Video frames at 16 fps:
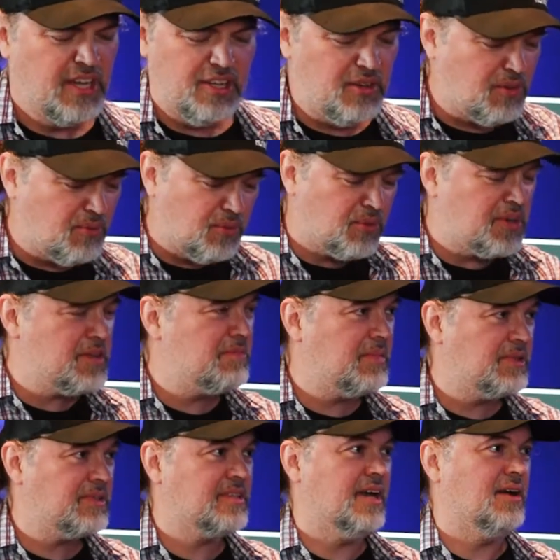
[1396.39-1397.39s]
You don't worry
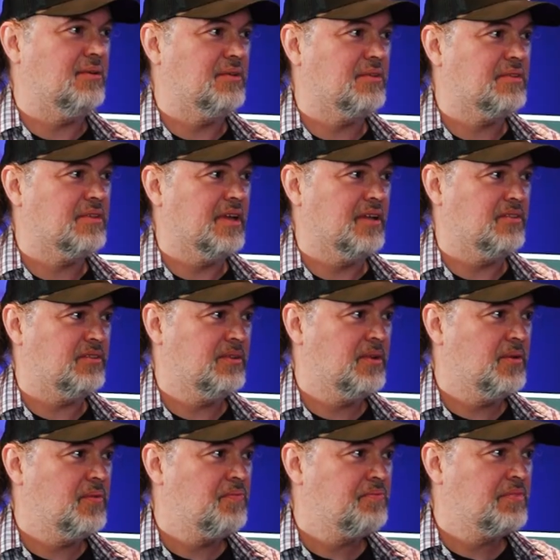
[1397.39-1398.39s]
about that with this.
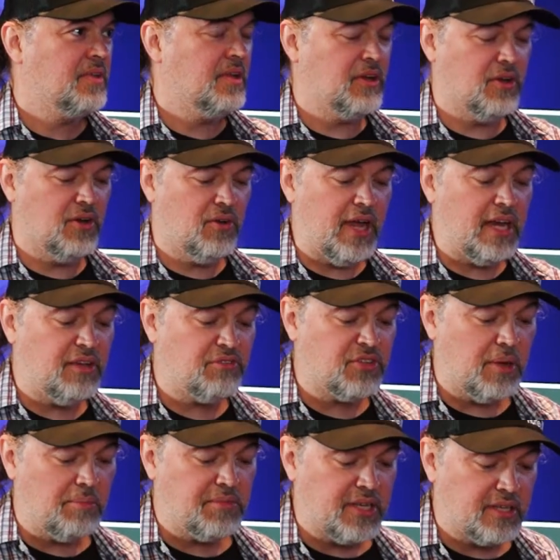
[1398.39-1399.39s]
And if
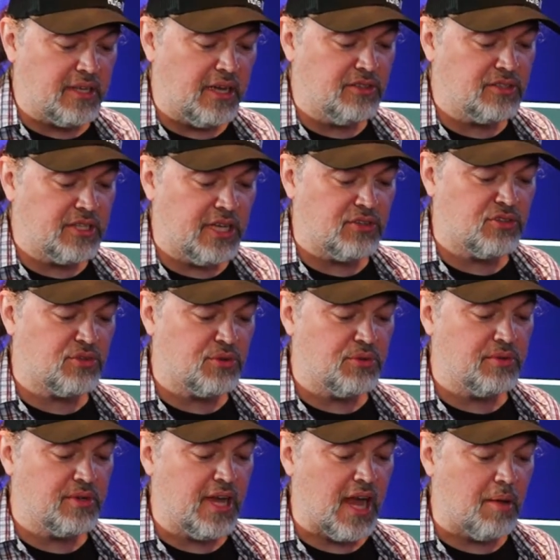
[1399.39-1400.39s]
something does get
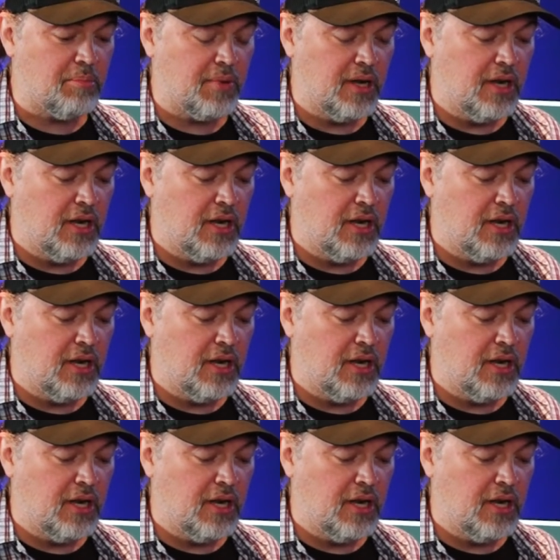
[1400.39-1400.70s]
screwed up,